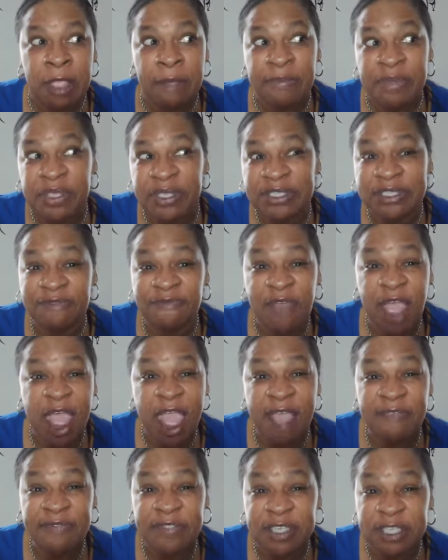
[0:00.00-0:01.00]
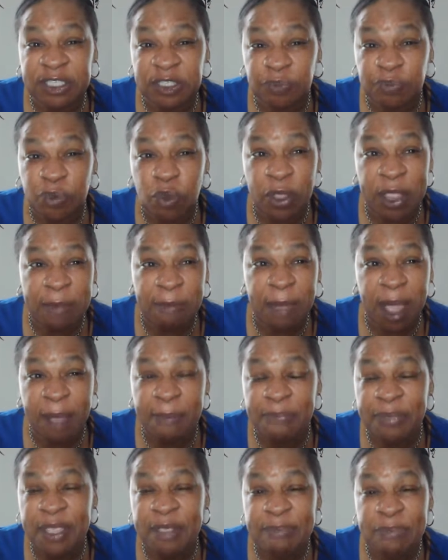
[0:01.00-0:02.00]
Because if I have to exploit my
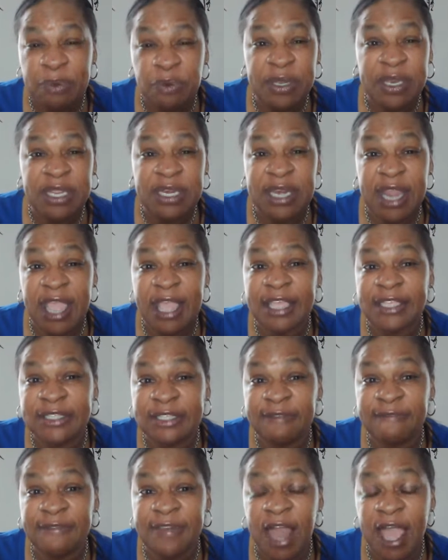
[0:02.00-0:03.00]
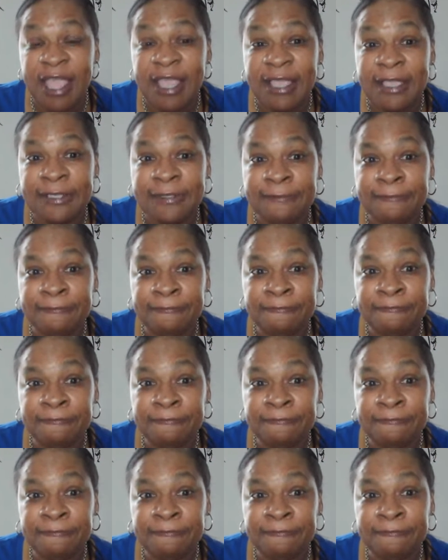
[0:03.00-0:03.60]
people in a negative light